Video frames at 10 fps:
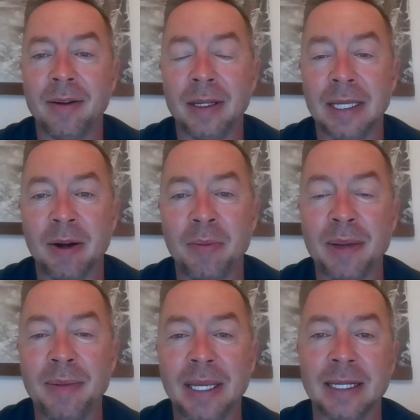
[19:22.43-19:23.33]

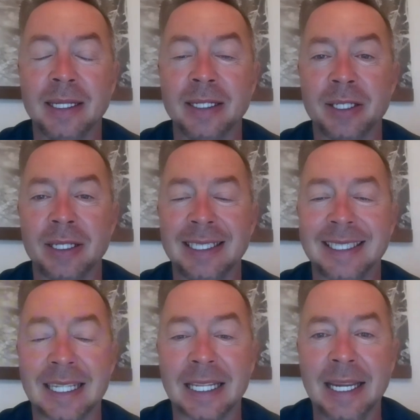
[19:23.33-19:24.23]
maybe in addition,
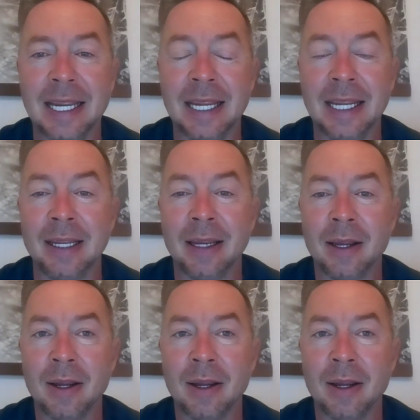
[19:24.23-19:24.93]
delaying,